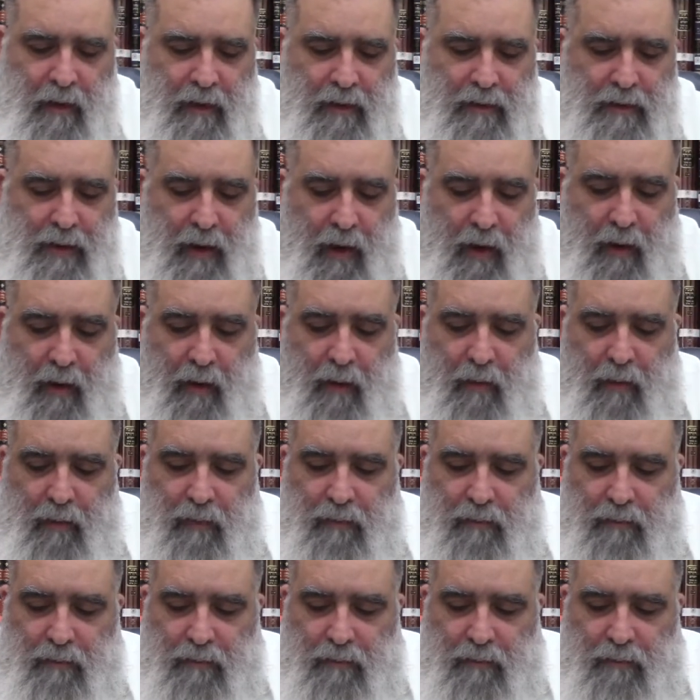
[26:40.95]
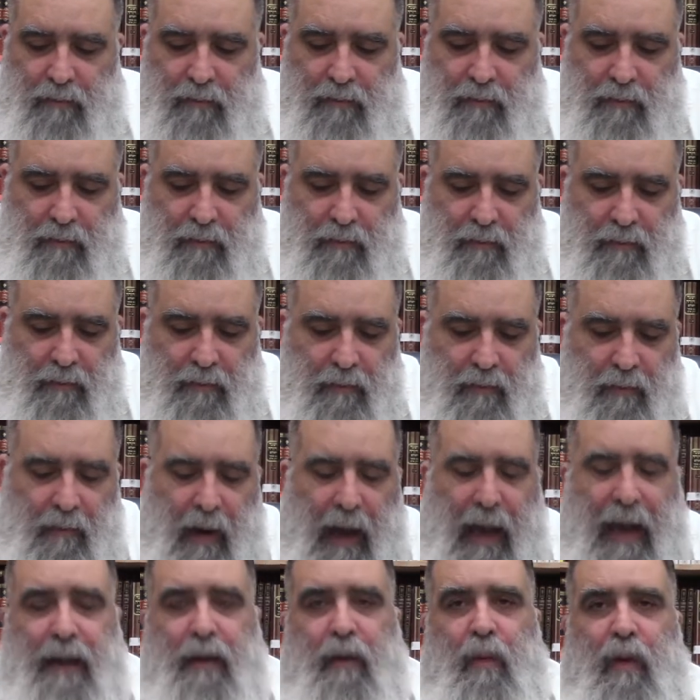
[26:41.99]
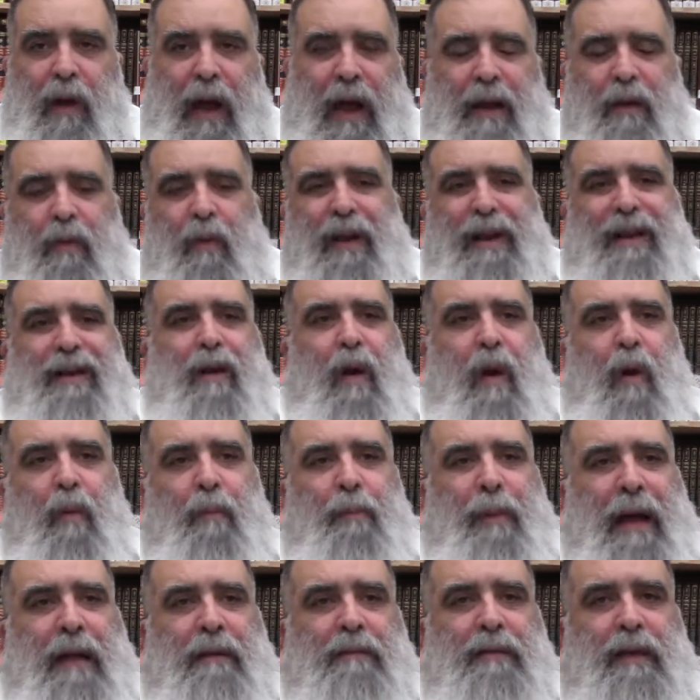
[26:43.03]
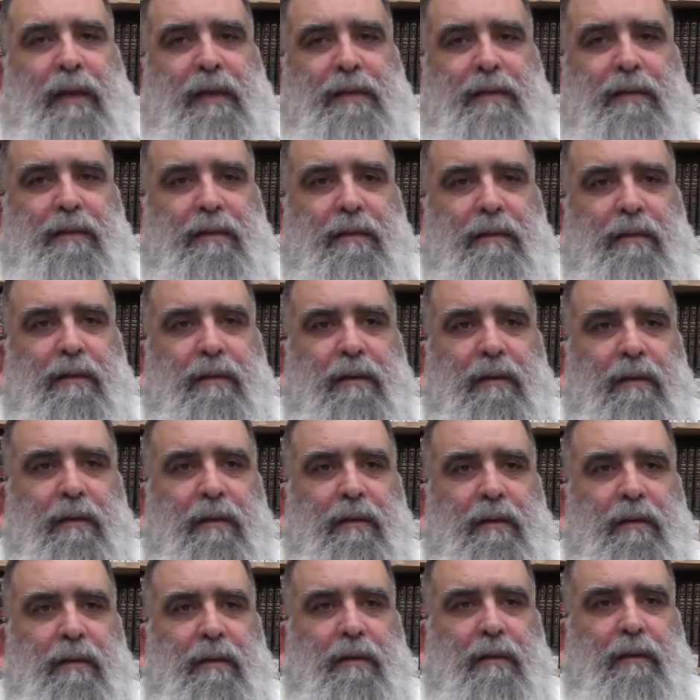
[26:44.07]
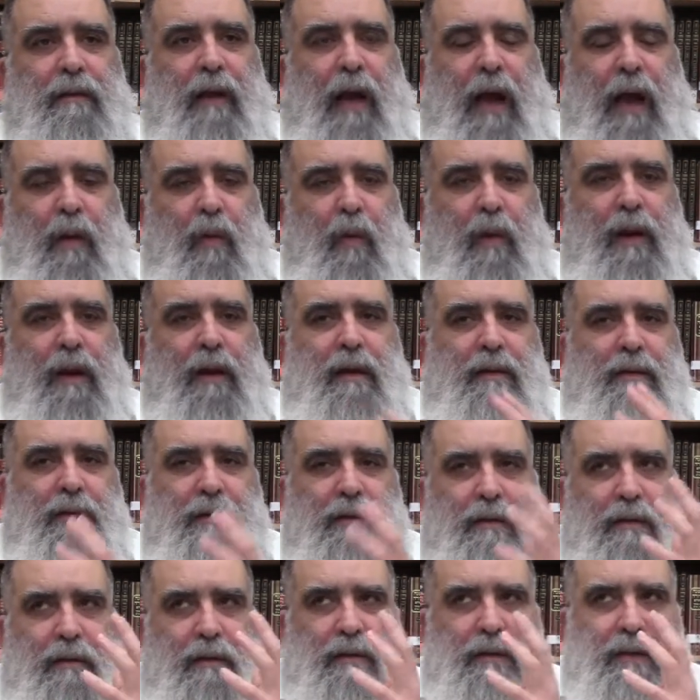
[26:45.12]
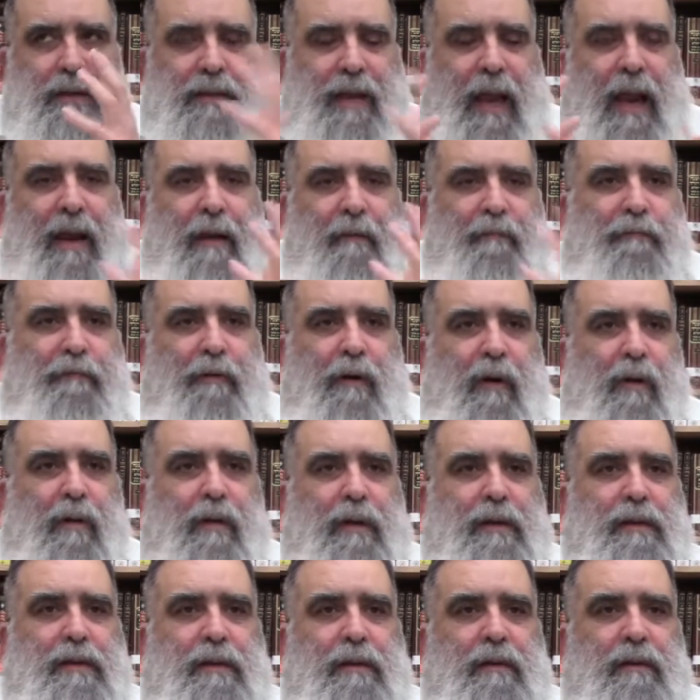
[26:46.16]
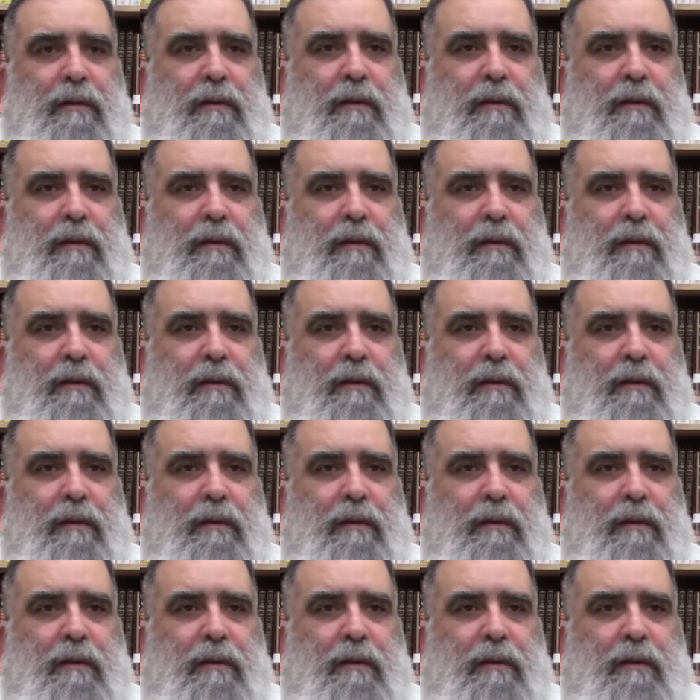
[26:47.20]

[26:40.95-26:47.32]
So, how do we go about this? How do we stay in focus?